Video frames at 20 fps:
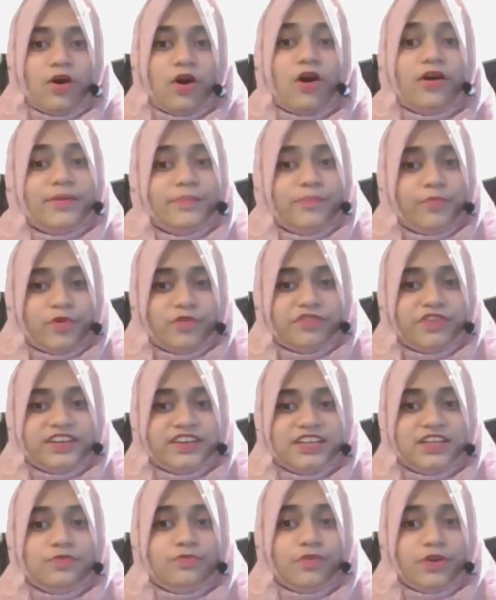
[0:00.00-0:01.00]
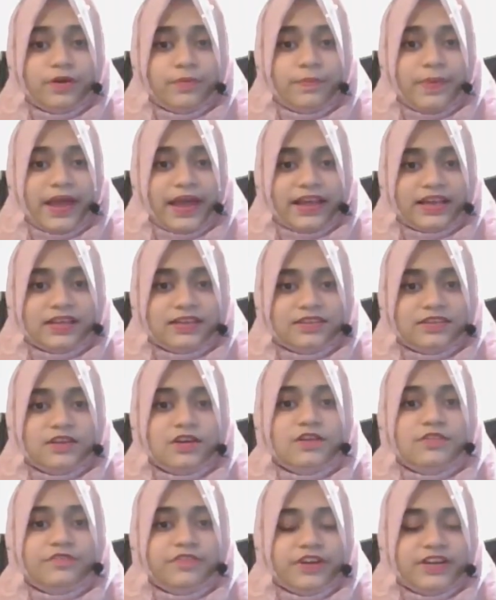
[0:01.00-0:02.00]
or a provided word bank.
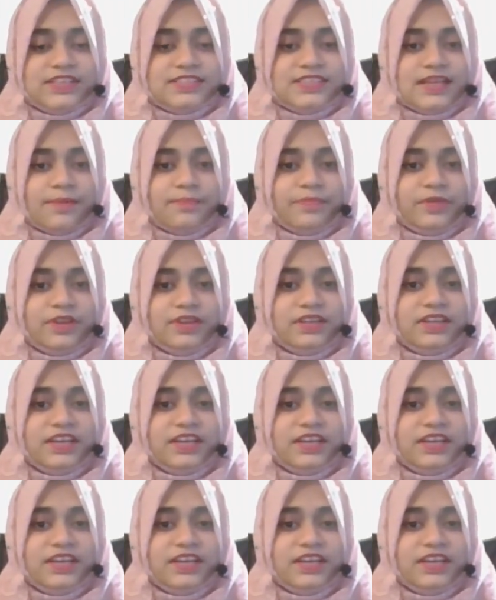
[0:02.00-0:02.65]
For example,